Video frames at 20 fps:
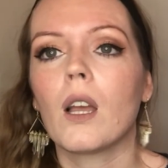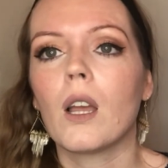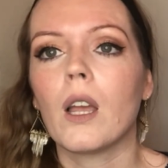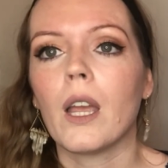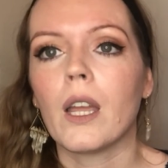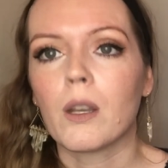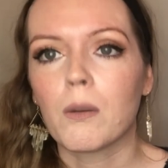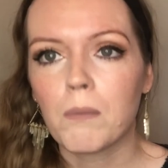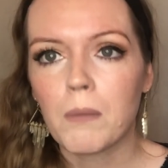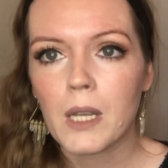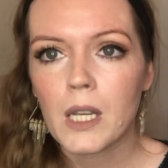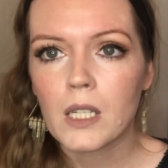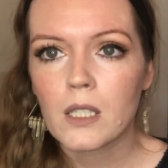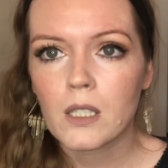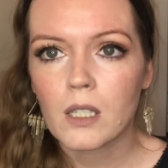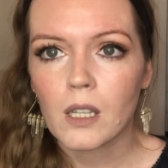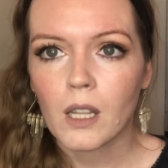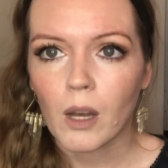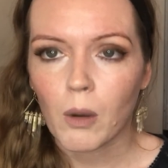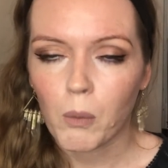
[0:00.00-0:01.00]
it means
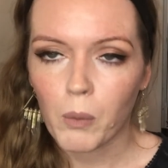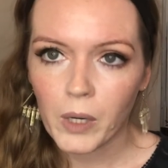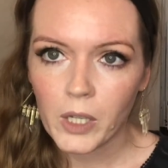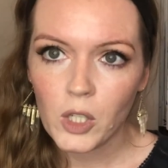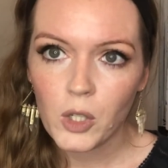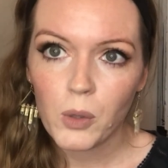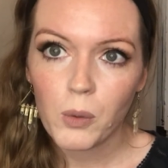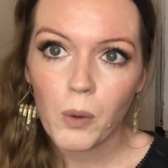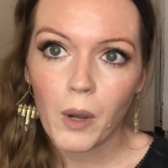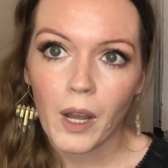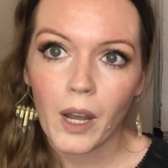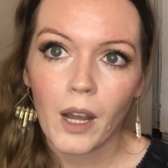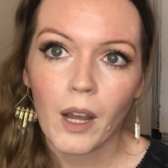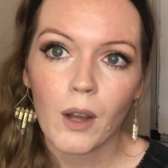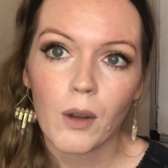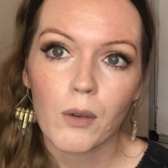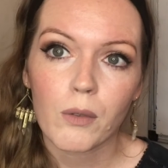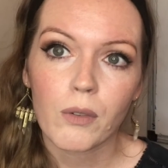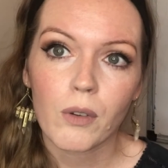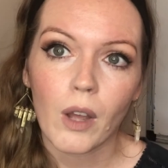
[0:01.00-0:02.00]
that when you
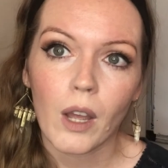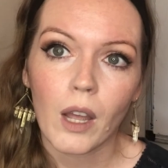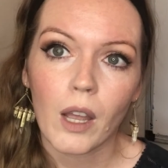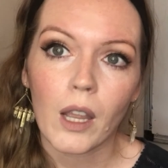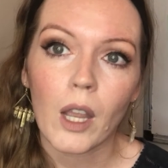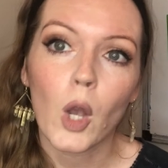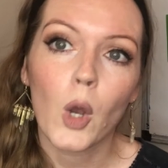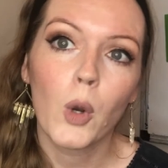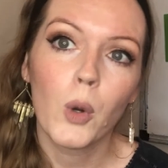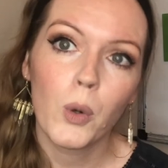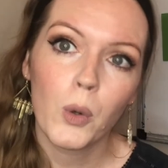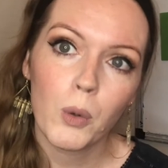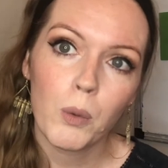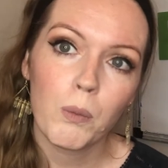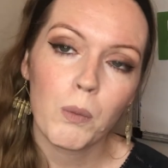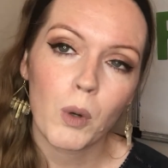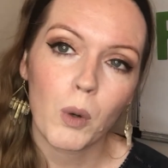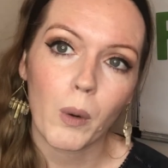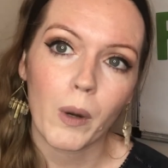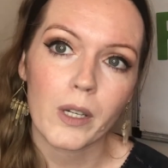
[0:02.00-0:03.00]
have a
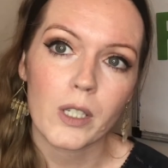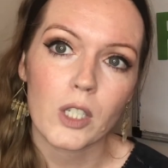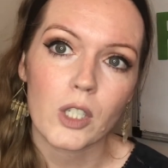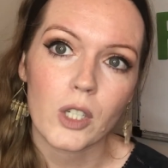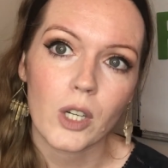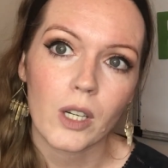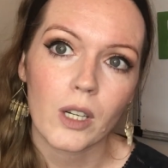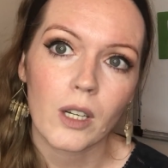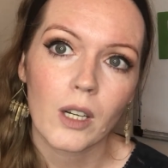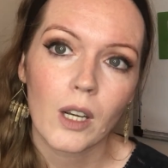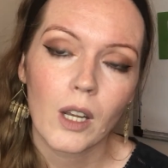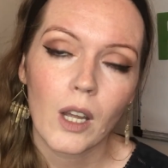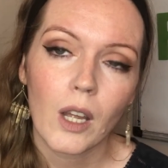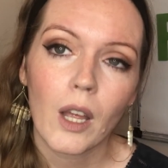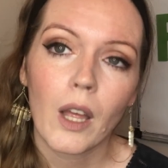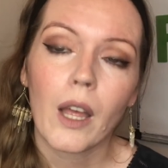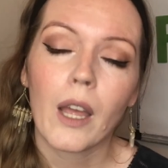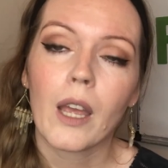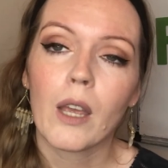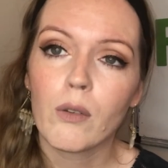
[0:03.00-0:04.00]
whom question,
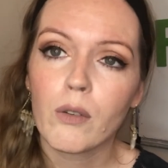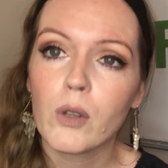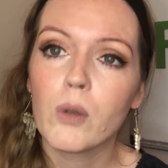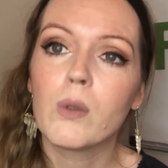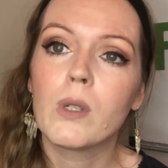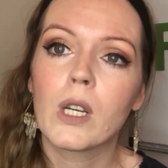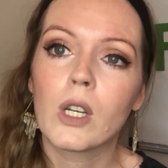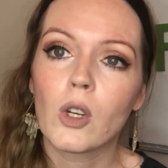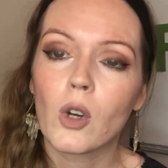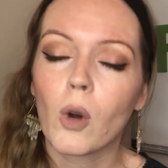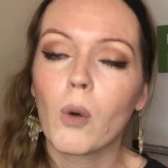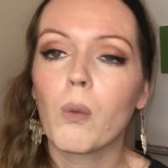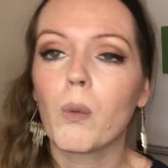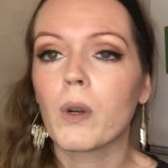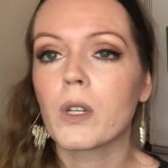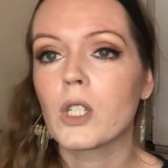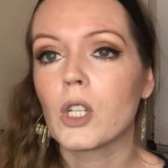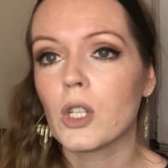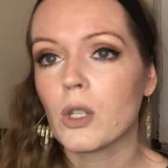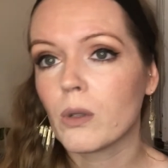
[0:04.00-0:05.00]
if you did not
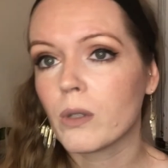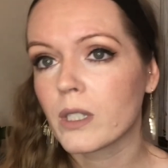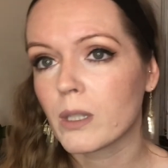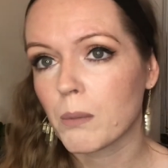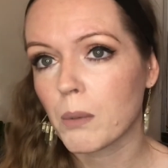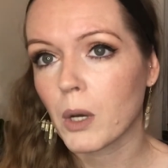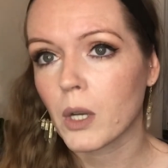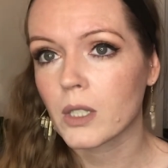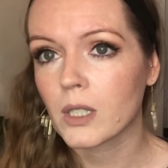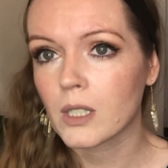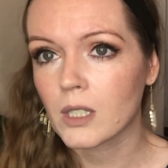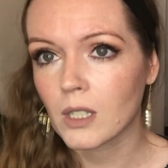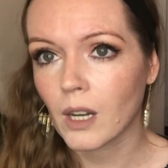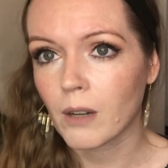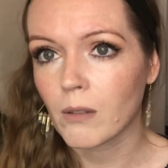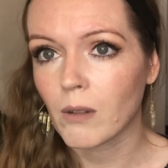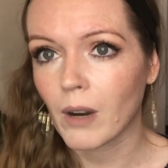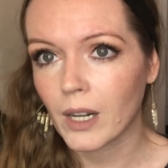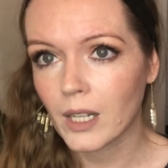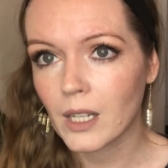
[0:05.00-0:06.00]
want to use the person's
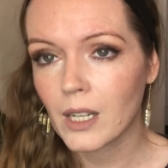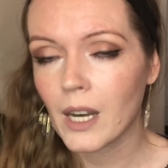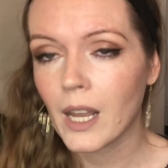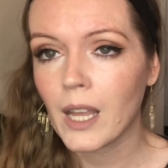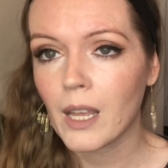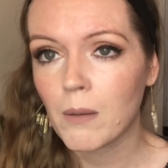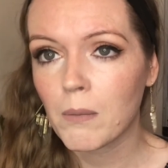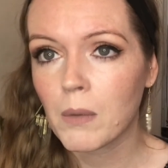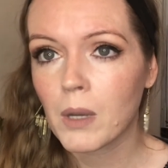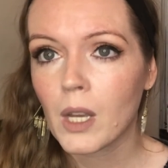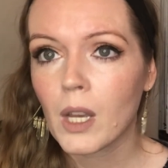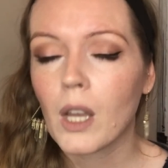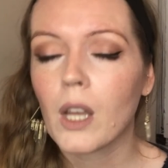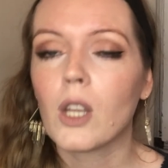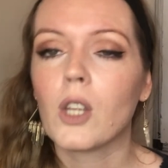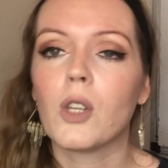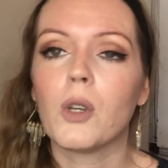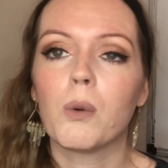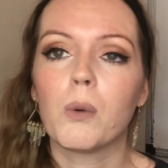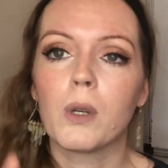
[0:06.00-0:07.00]
direct name,
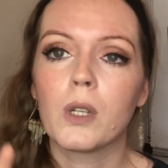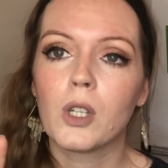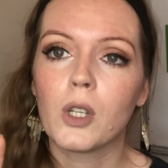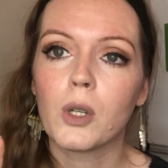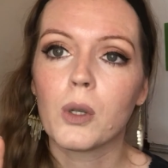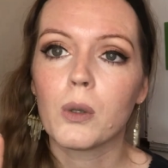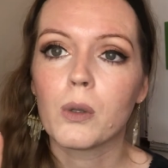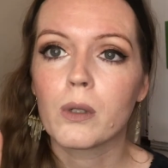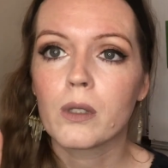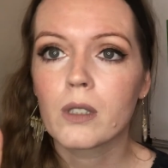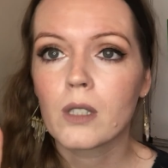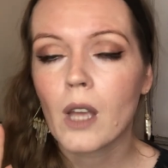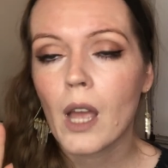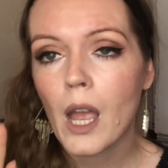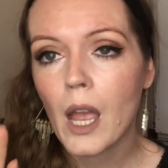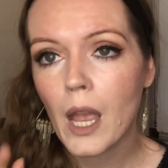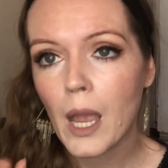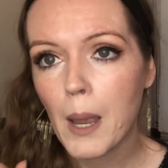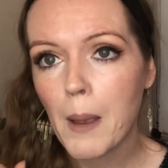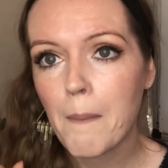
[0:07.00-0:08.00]
you would use
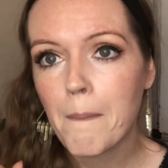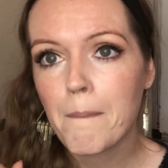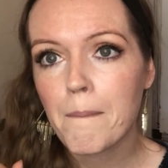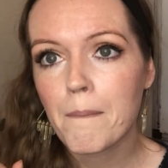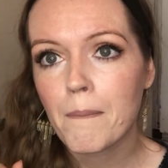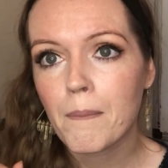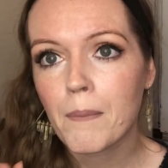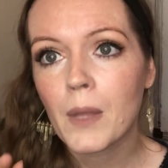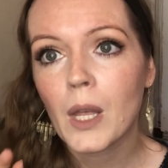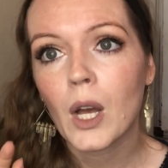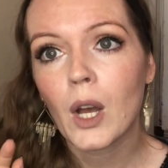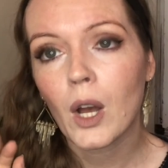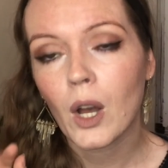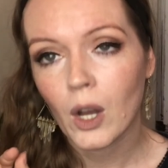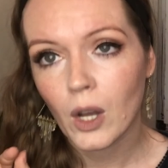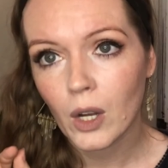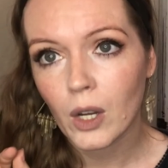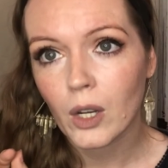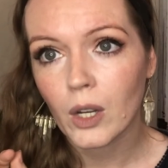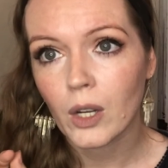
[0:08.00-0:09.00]
him,
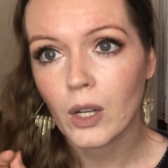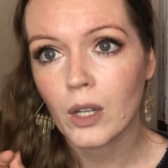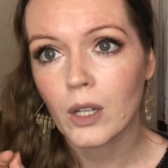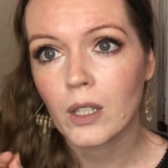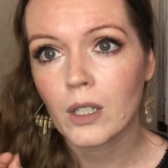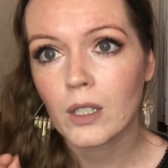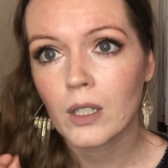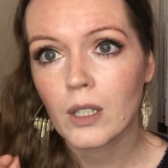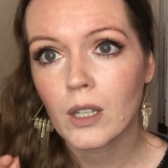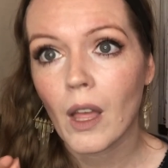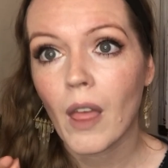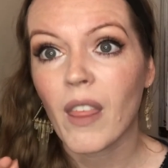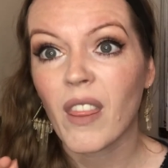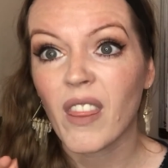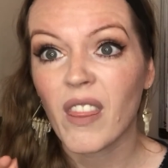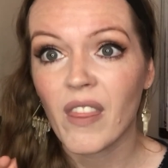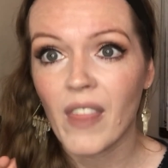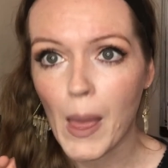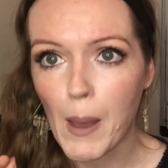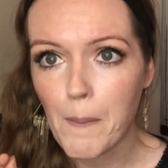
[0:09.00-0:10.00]
her,
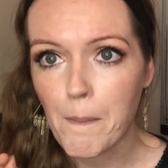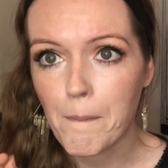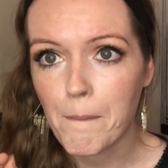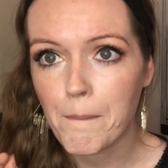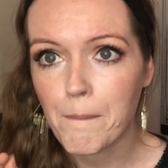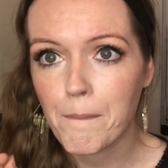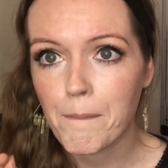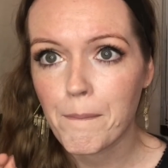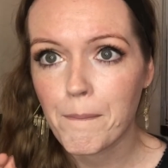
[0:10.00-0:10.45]
them.